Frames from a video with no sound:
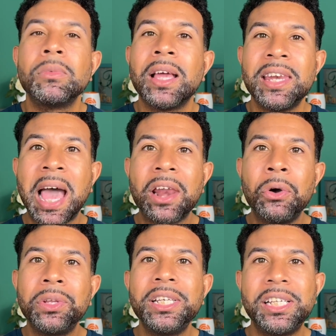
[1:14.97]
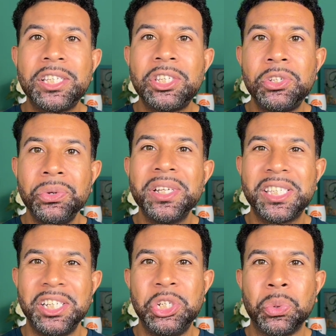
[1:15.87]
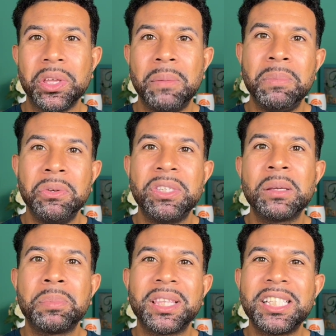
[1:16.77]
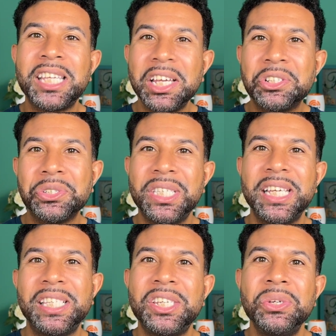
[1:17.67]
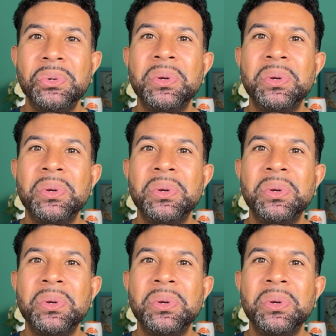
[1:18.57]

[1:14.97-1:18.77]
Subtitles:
Not only did students enjoy the music, but the teachers did too.